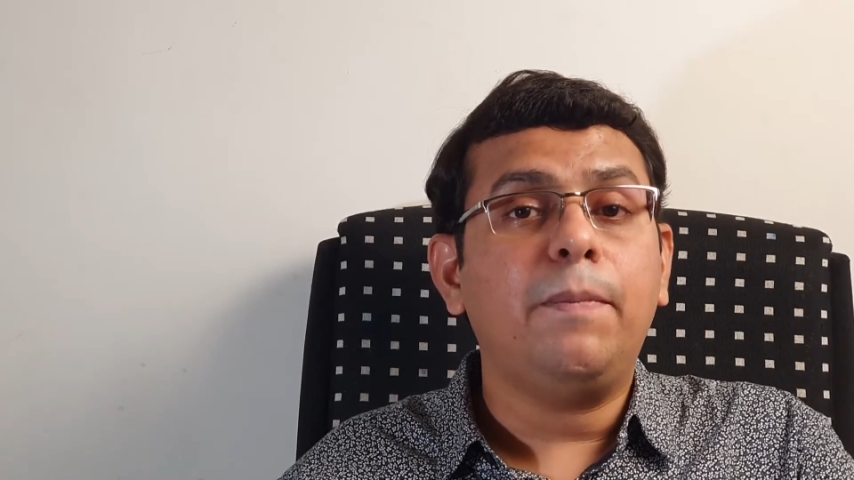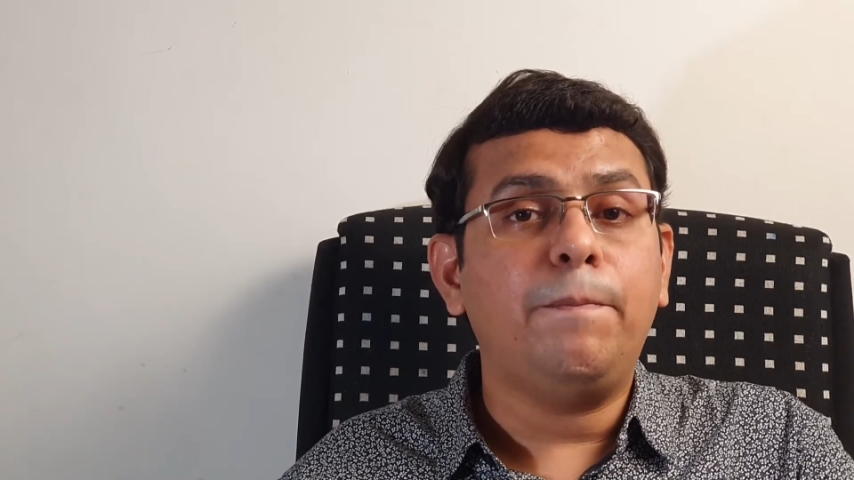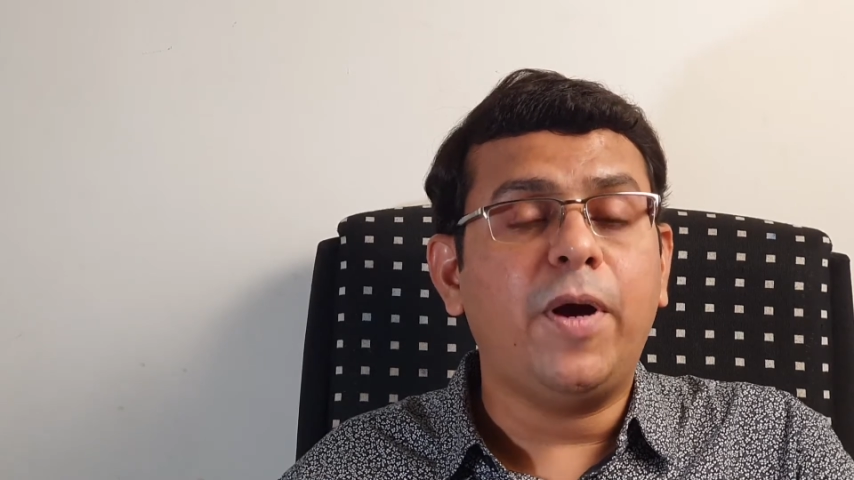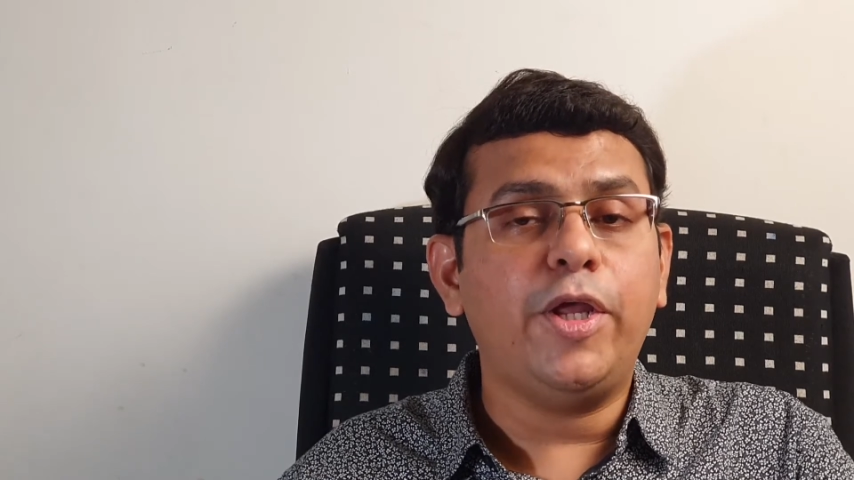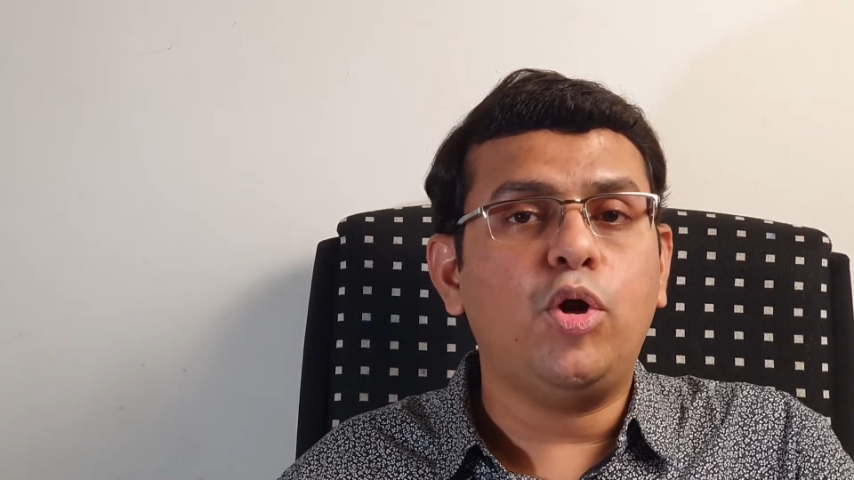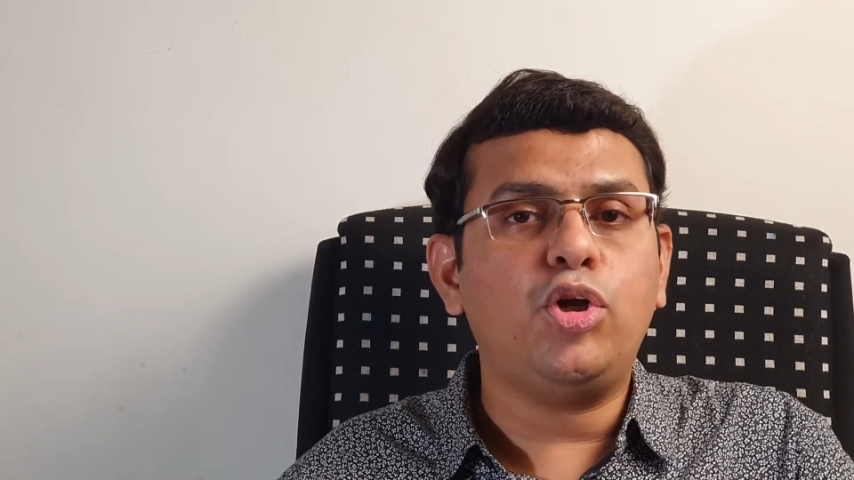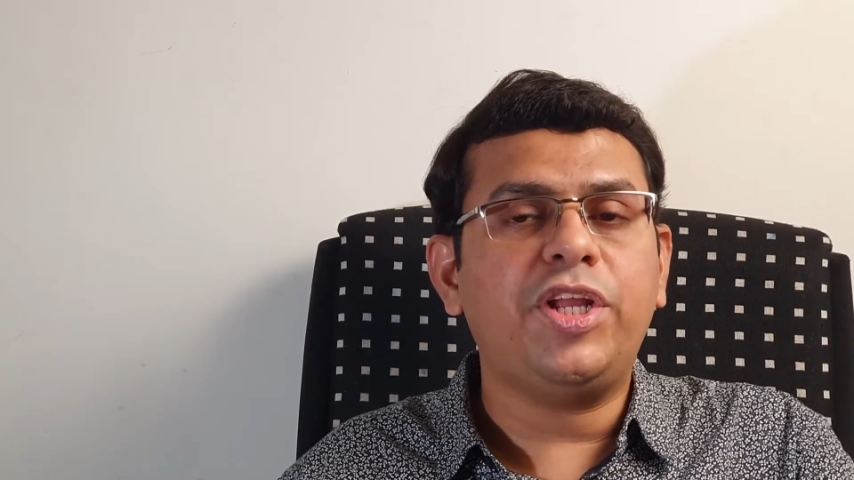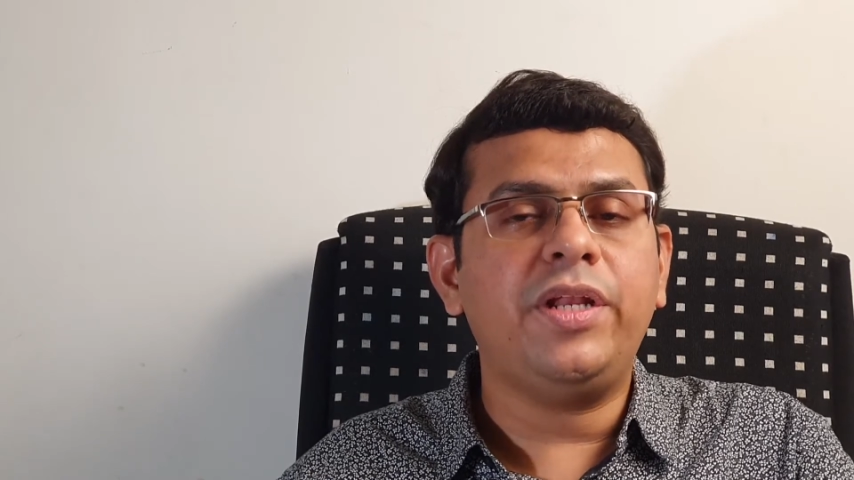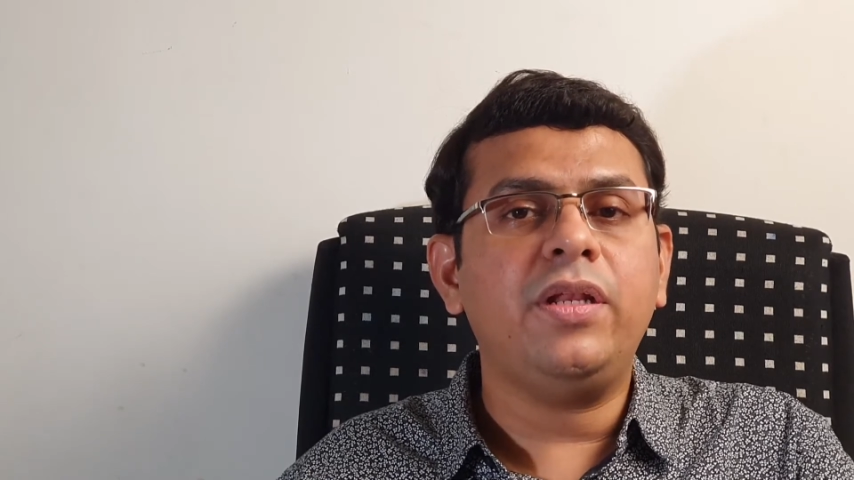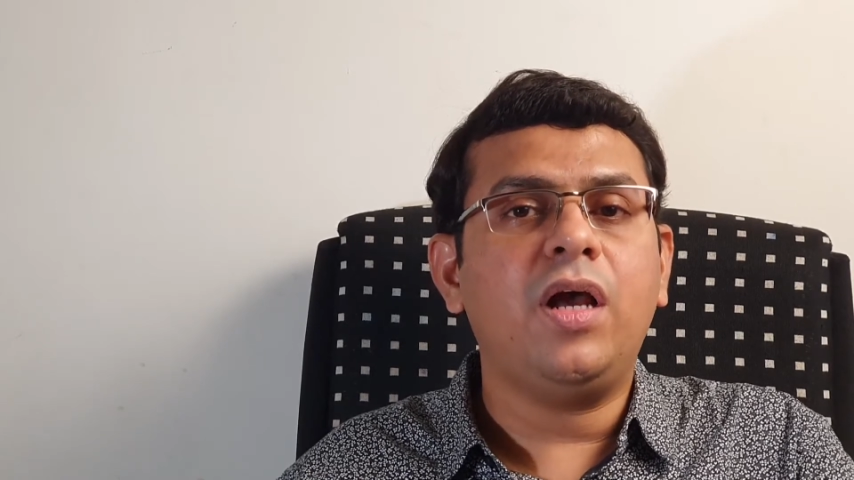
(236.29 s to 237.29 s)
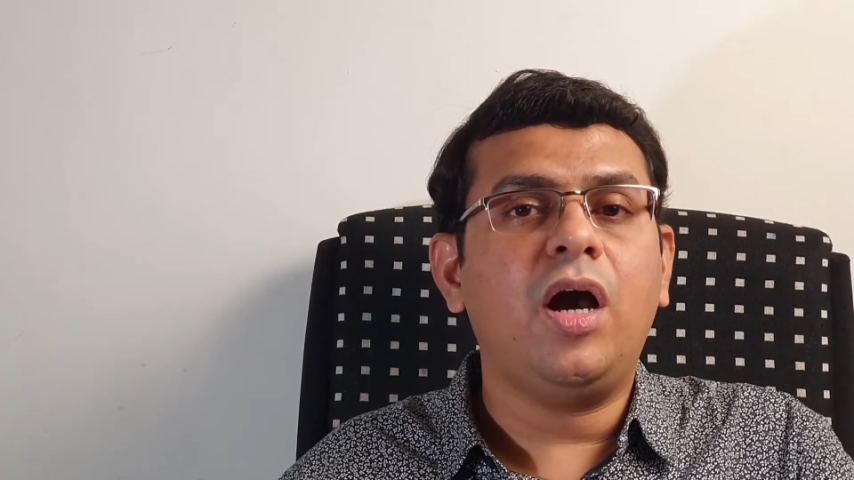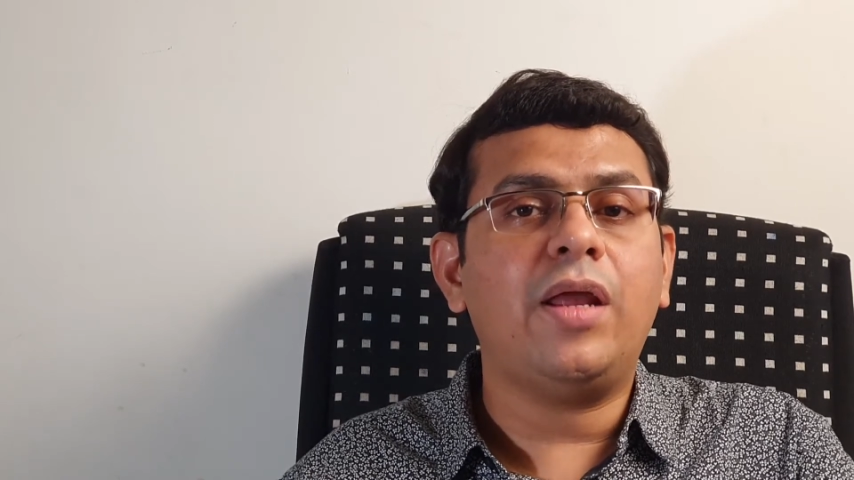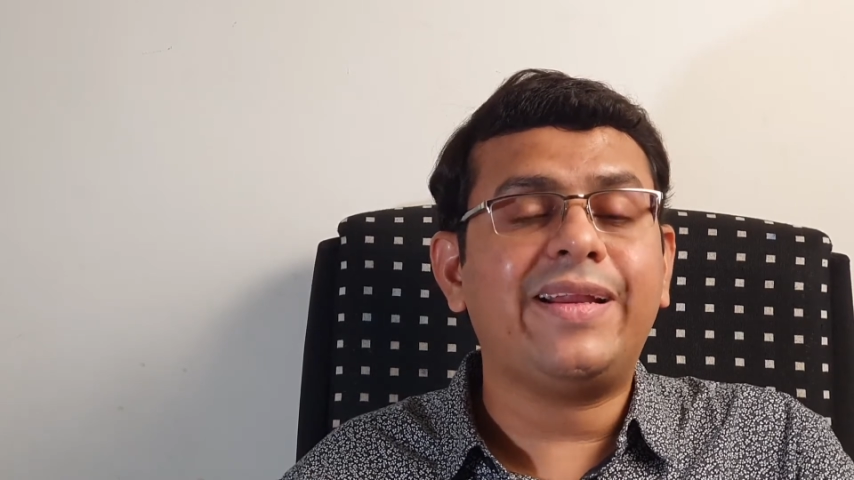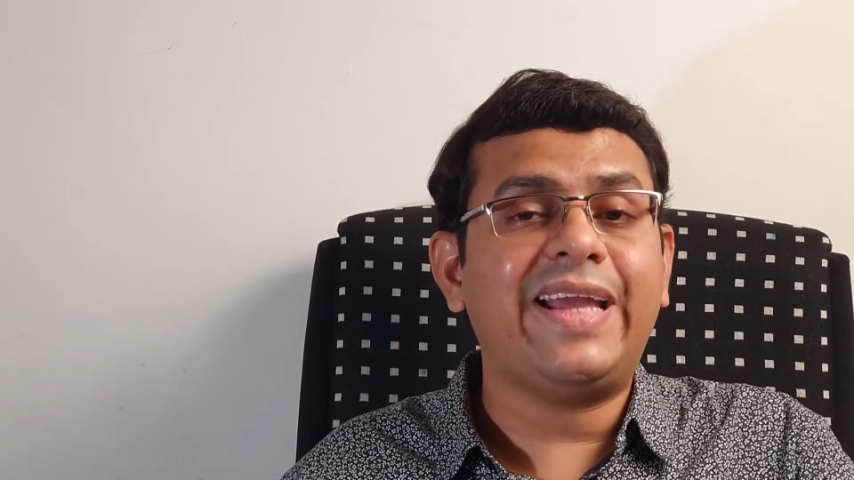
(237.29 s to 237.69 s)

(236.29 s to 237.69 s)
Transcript: biotin or